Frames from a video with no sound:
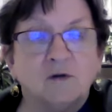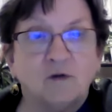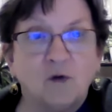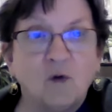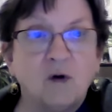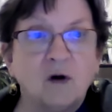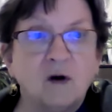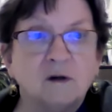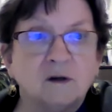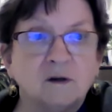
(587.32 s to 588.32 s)

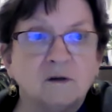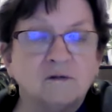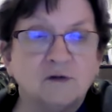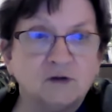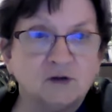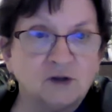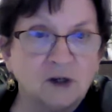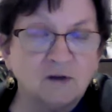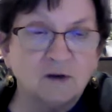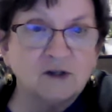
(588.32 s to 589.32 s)
for future
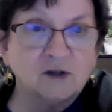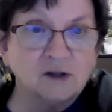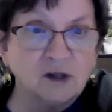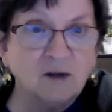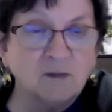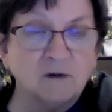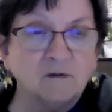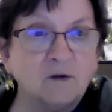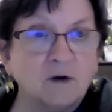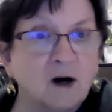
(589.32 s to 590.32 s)
generations coming,
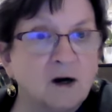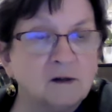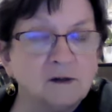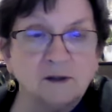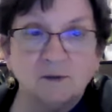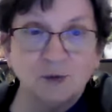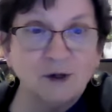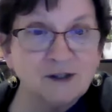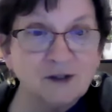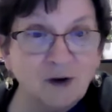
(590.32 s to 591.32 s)
for our
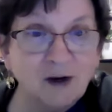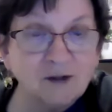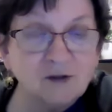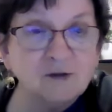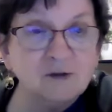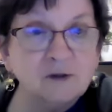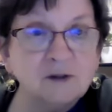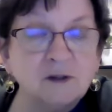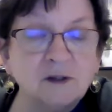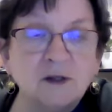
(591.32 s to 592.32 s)
present
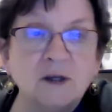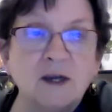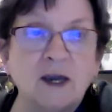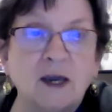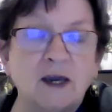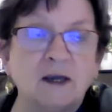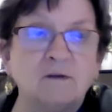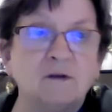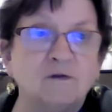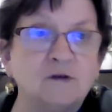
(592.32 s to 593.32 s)
grandchildren
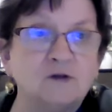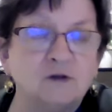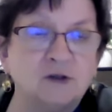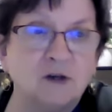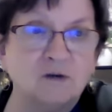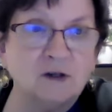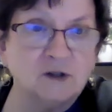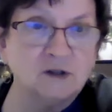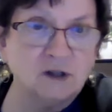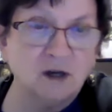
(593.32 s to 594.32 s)
and the future
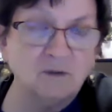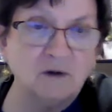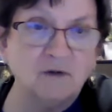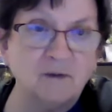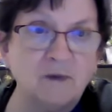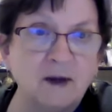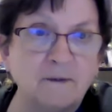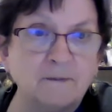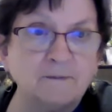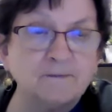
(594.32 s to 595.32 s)
generations coming from
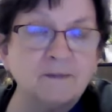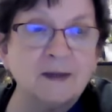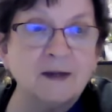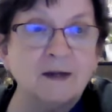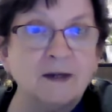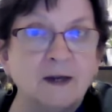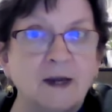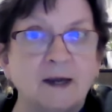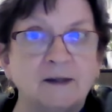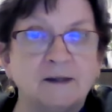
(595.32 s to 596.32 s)
them.
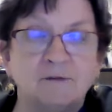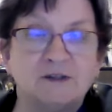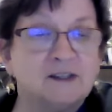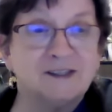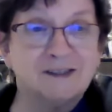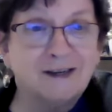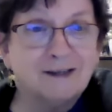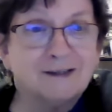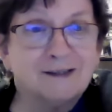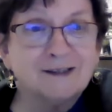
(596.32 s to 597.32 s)
And it was
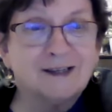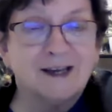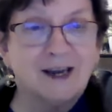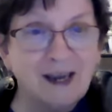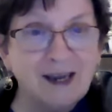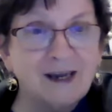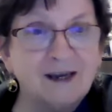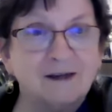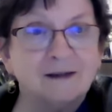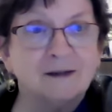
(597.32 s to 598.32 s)
exciting to say,
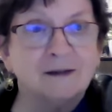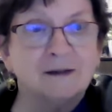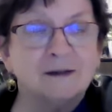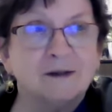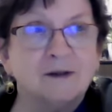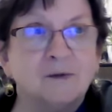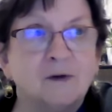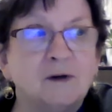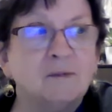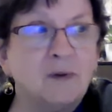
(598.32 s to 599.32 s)
hey,
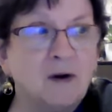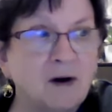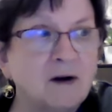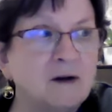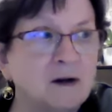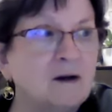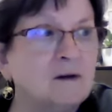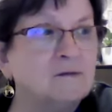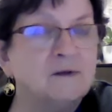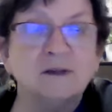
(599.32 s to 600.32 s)
We're part
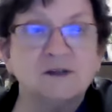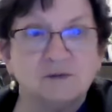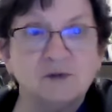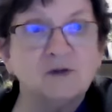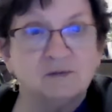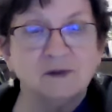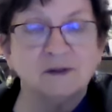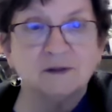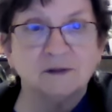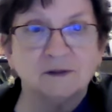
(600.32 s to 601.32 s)
of this
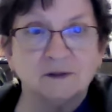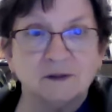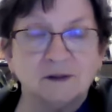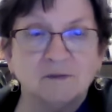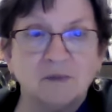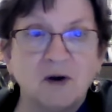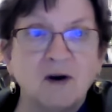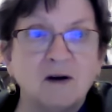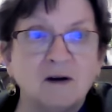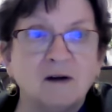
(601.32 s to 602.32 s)
movement,
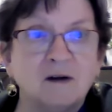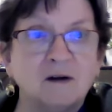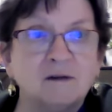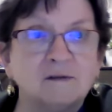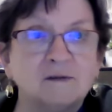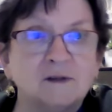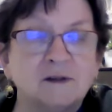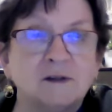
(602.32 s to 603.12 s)
part of